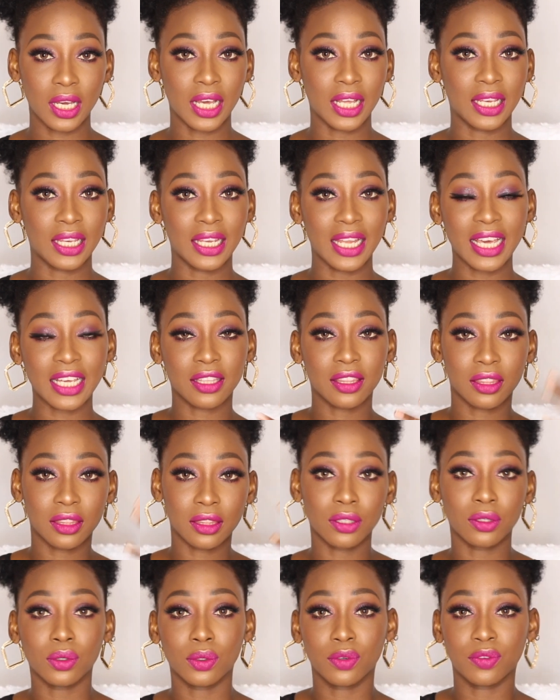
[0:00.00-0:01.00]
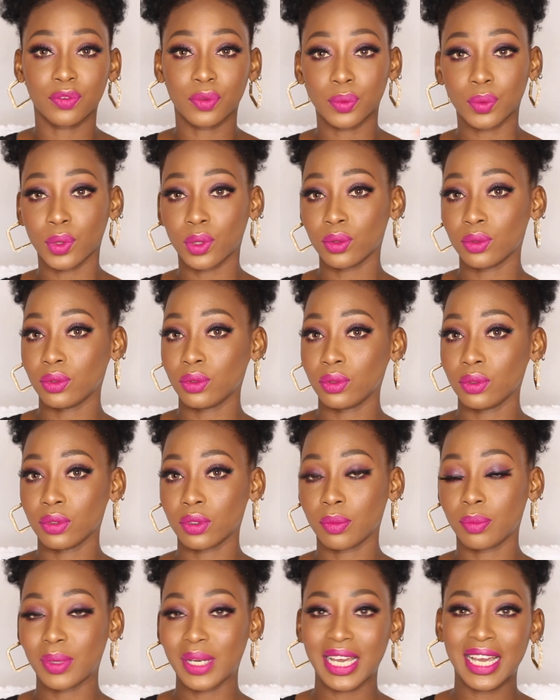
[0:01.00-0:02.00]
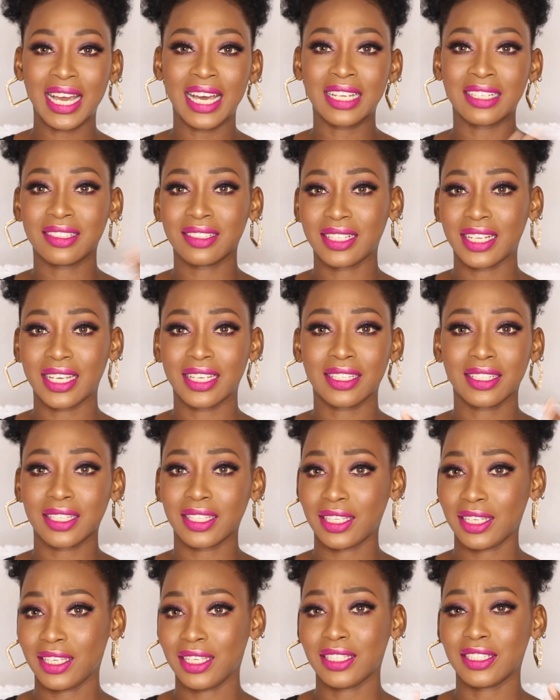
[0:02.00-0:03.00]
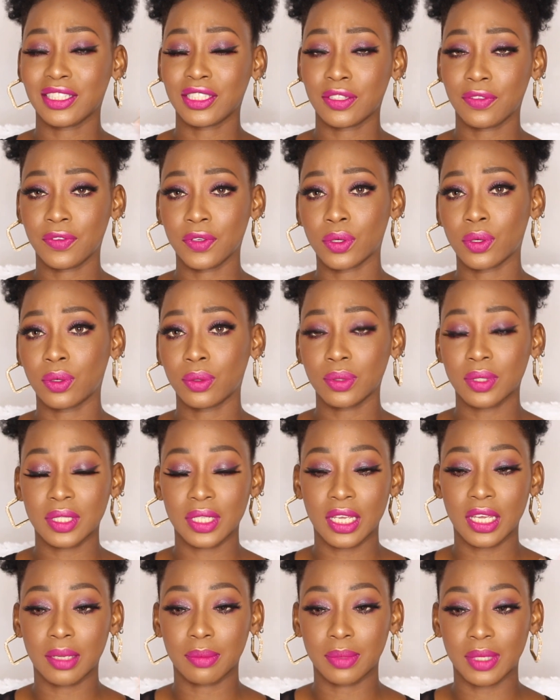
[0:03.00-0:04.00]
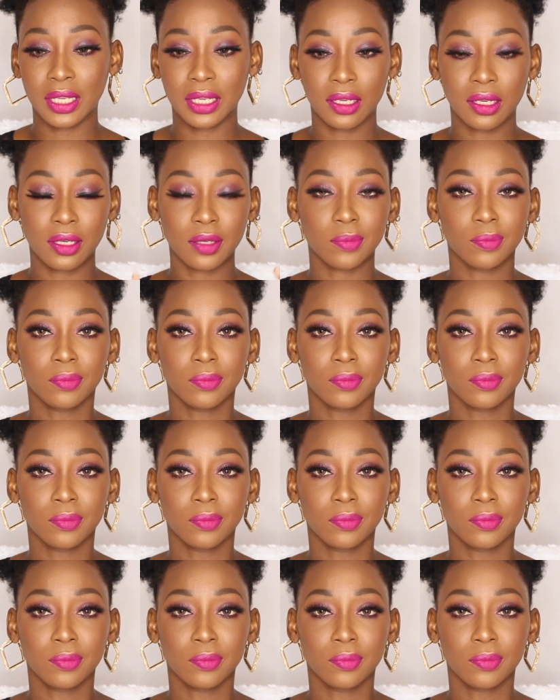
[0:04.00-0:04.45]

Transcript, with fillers: I like the overall look but I had like a difficult time like